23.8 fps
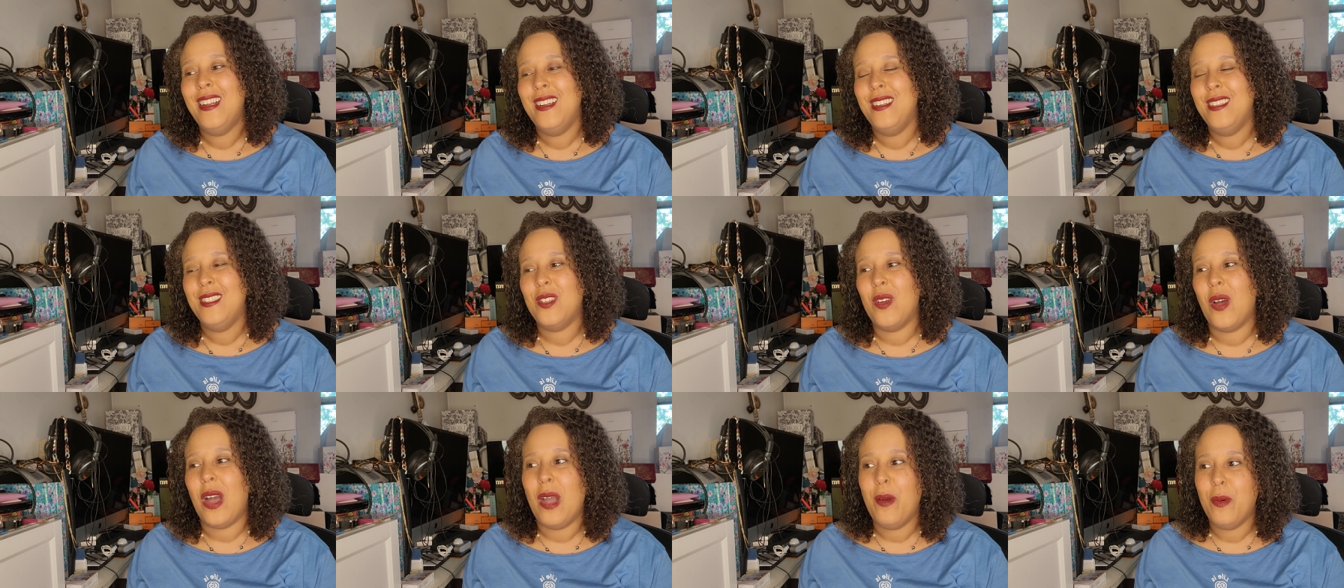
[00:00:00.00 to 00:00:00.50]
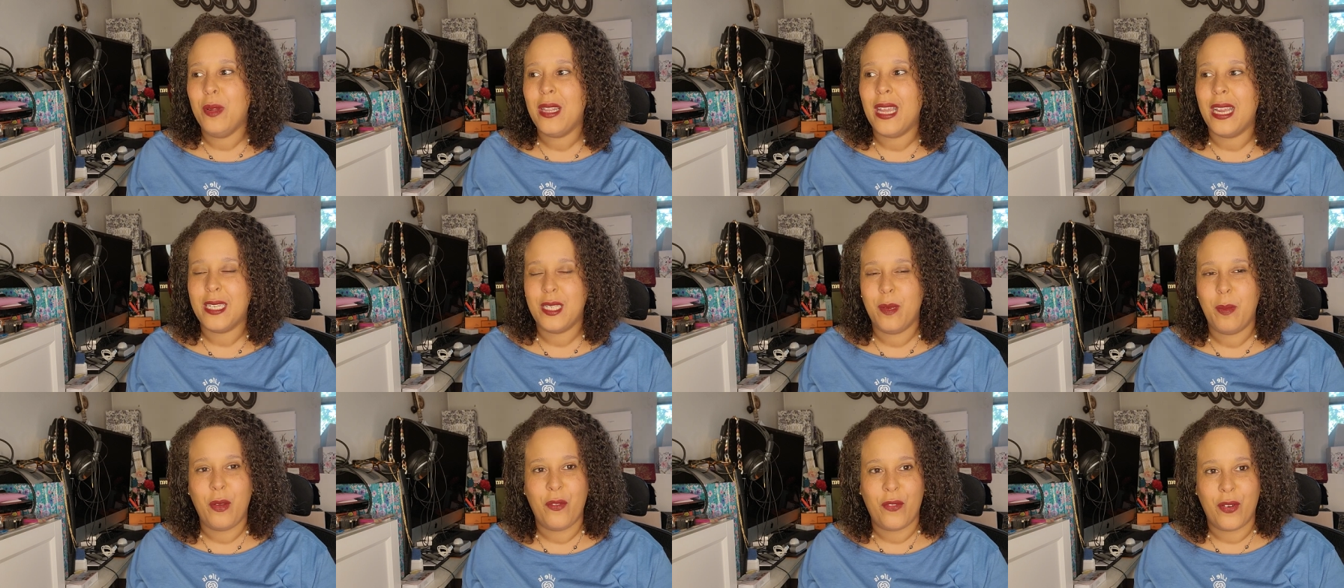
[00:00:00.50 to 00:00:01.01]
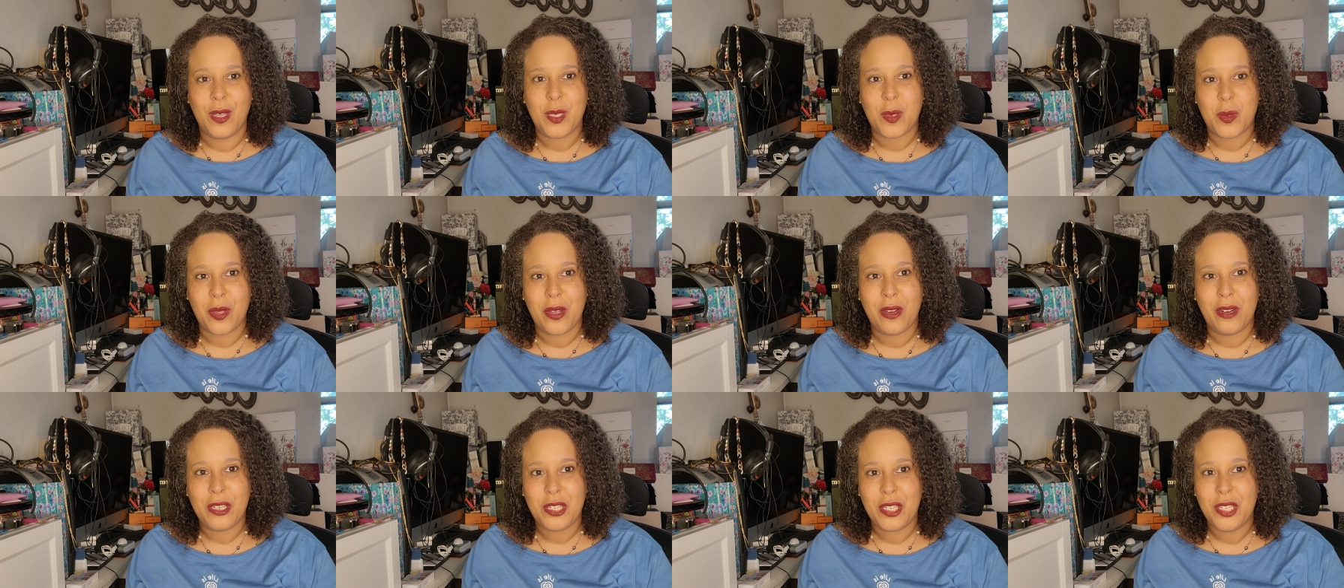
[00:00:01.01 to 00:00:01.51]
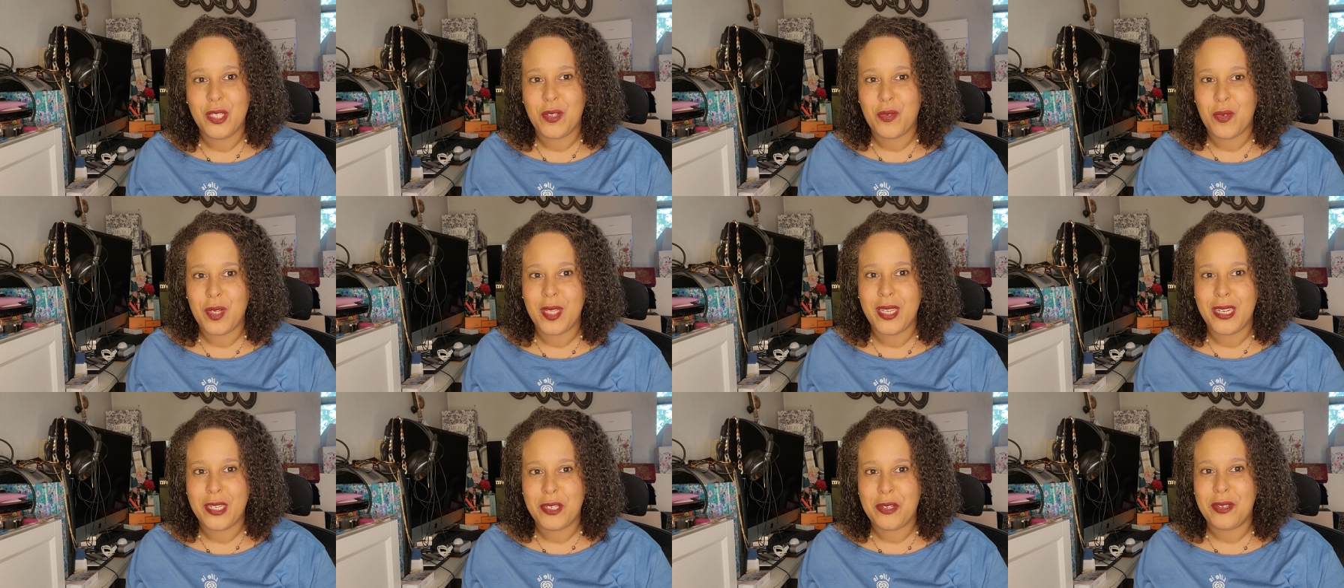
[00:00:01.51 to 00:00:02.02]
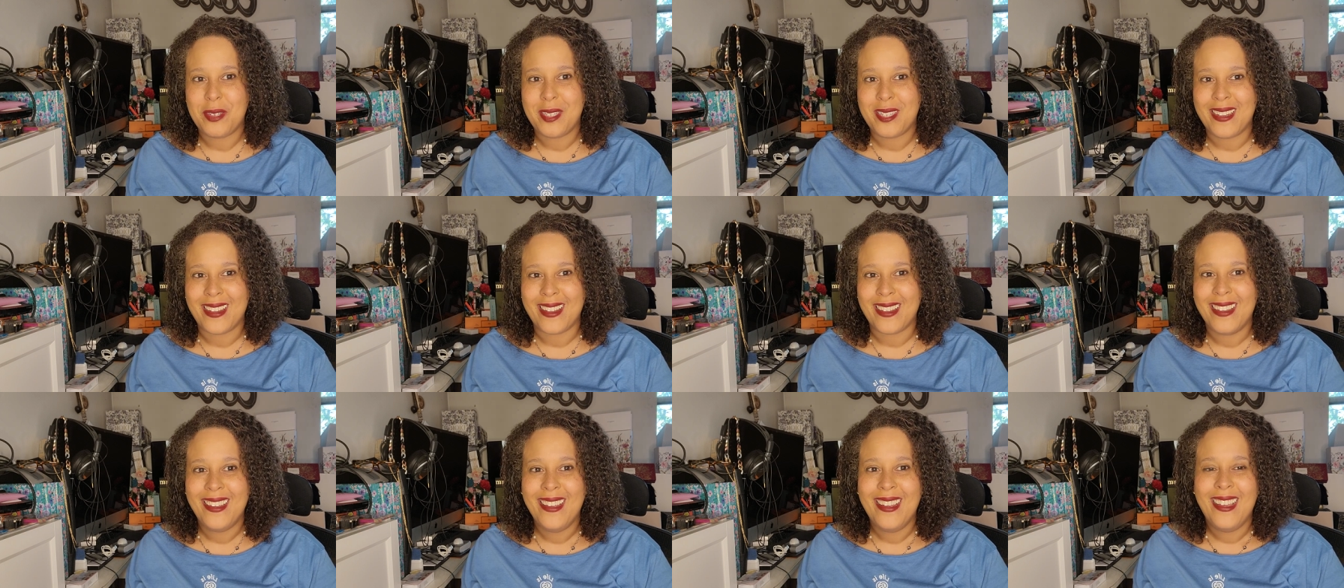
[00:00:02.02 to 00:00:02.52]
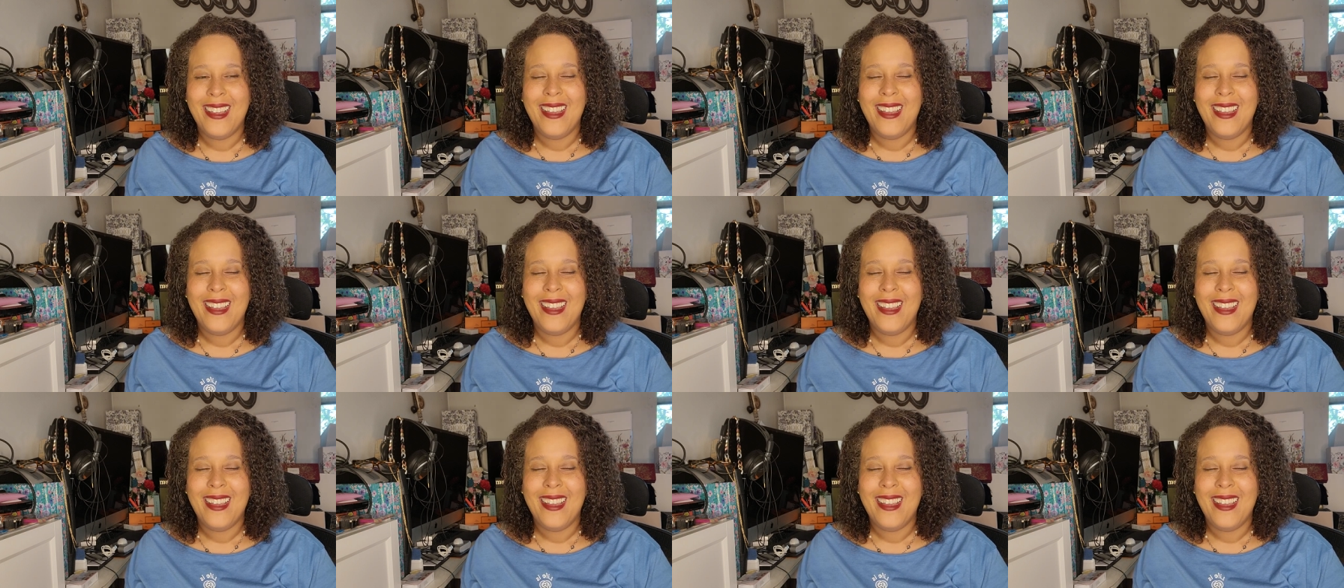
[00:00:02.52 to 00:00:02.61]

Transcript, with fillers: So I would like to be friends with her. She's really interesting.